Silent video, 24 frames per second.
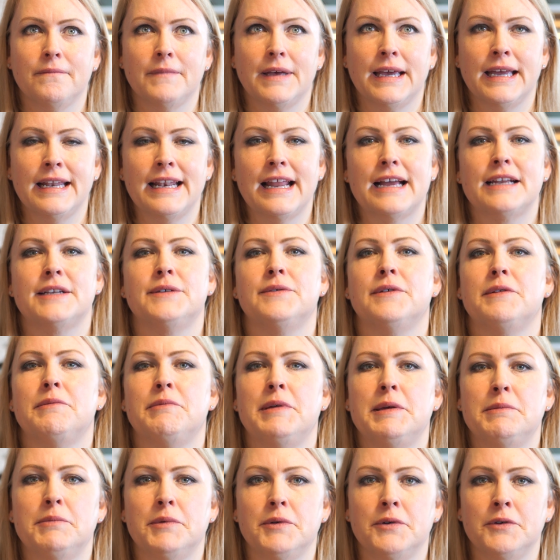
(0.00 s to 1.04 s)
connect with
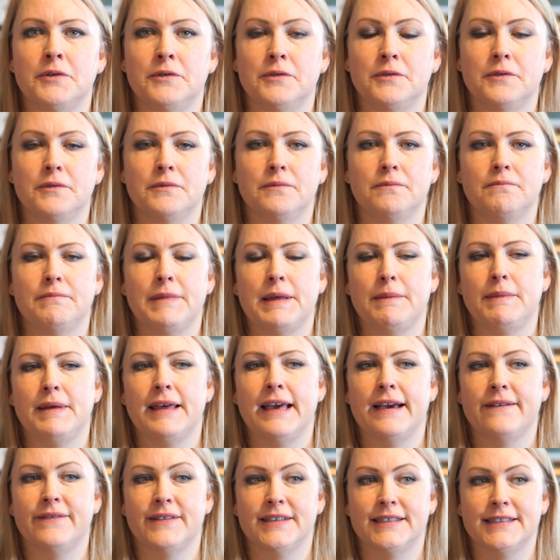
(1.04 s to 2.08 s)
people who maybe
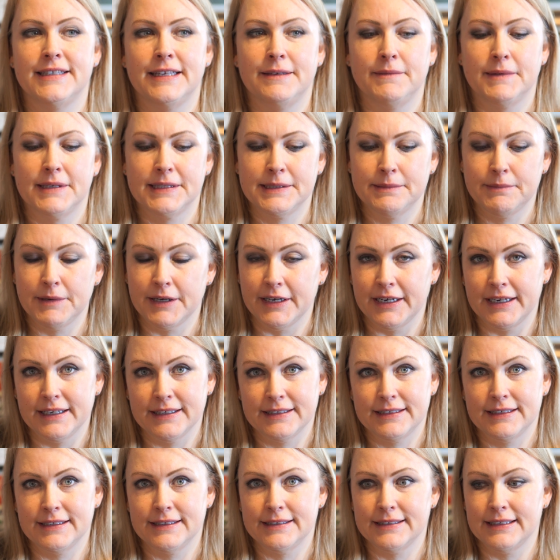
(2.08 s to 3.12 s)
have the same
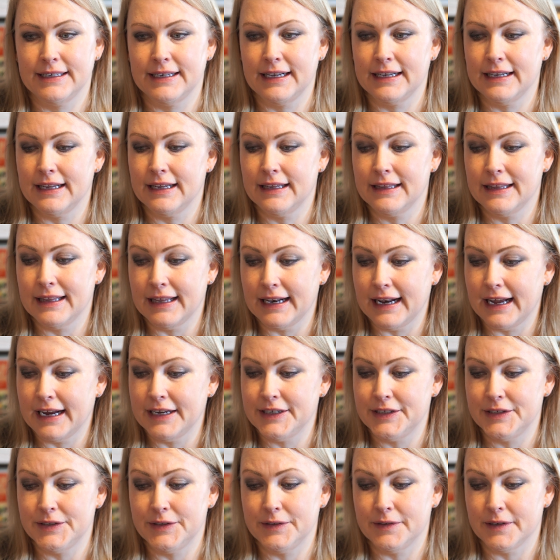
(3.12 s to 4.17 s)
experiences that I
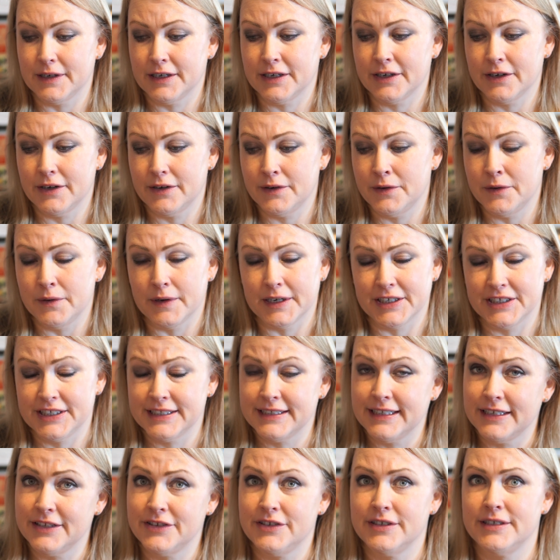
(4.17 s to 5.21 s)
do, or who are
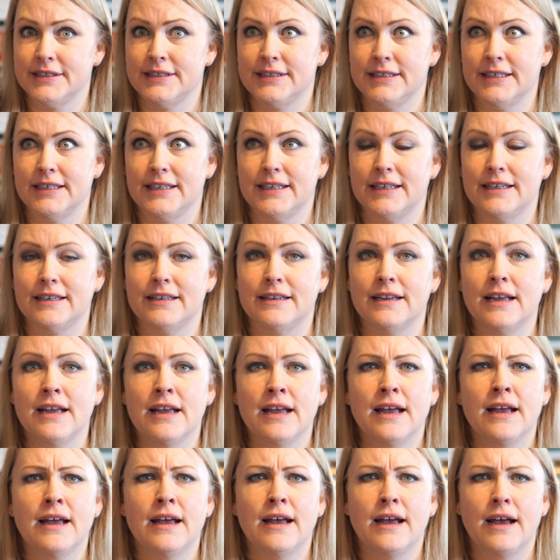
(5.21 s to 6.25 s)
just interested in
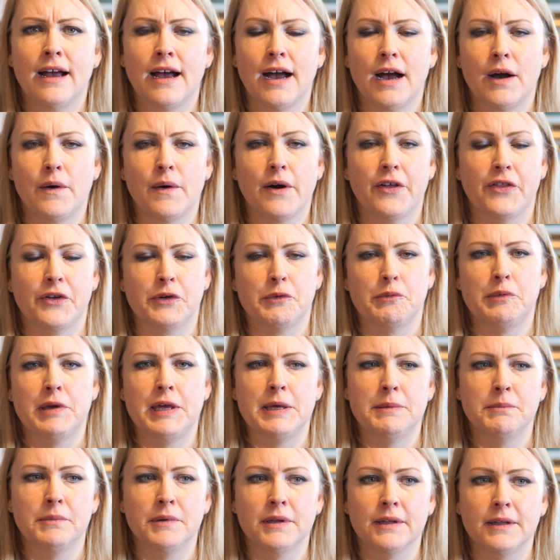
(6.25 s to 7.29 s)
how other
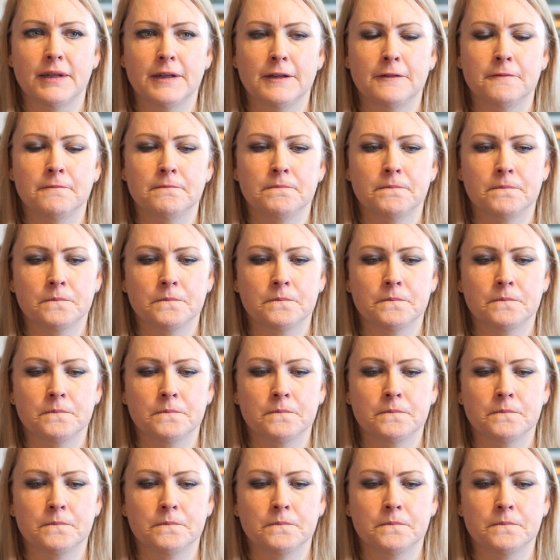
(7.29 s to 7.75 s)
people